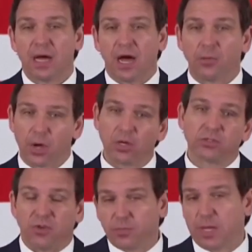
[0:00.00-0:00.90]
Uh, we
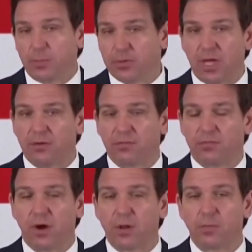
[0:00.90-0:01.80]
also have people that
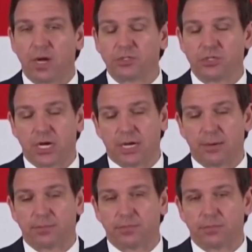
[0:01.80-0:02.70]
very much
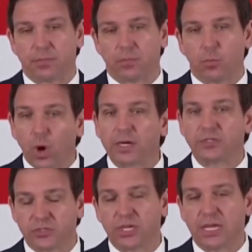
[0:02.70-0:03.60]
um, want
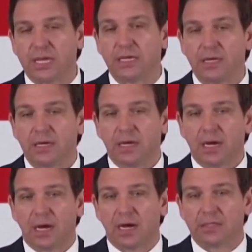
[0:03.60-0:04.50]
to see
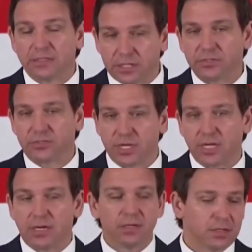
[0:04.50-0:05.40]
uh,
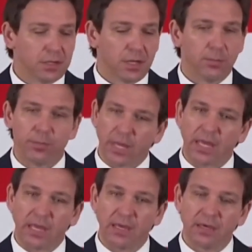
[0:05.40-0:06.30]
Disney
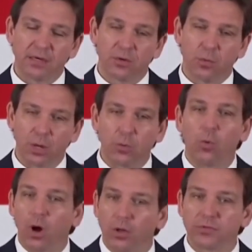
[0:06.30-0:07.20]
be what
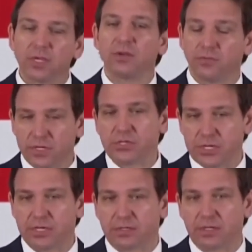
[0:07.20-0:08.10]
Walt
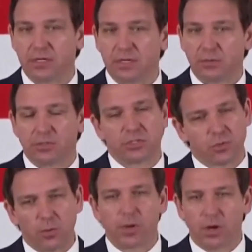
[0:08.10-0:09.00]
envisioned which is
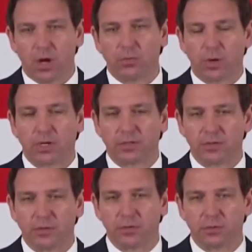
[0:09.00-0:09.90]
what we all want to
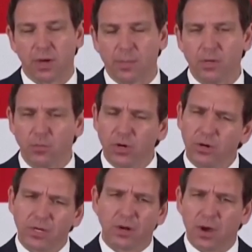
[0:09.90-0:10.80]
do. I mean,
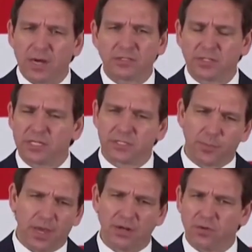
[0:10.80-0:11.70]
we're, you know, honestly, in
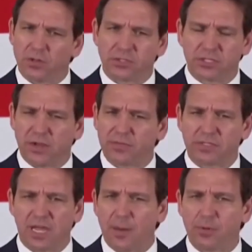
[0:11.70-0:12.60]
spite of all the stuff
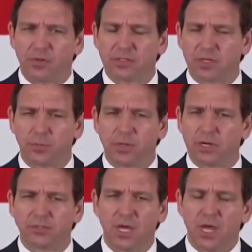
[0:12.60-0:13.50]
that's happened in the last couple of
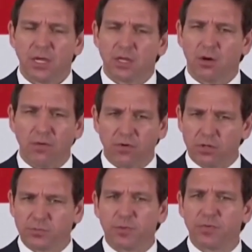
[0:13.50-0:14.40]
years, you know, I've
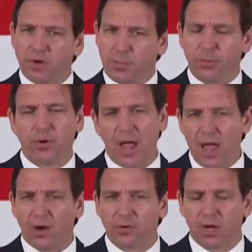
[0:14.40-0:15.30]
always been very
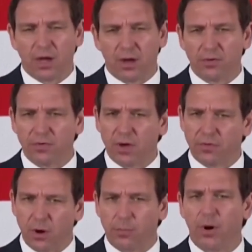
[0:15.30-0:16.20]
proud of,
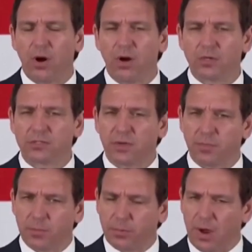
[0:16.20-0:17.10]
of our parks.
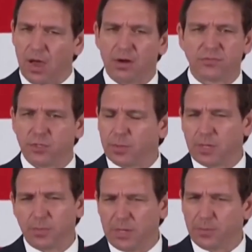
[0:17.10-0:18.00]
I've been proud of so
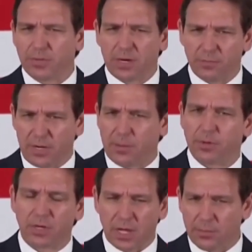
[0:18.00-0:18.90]
many people that have been
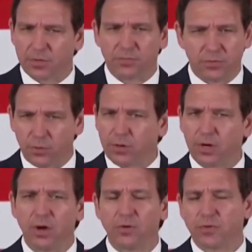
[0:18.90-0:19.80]
able to come to
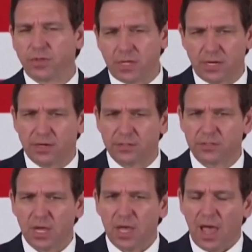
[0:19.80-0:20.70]
Florida over the years.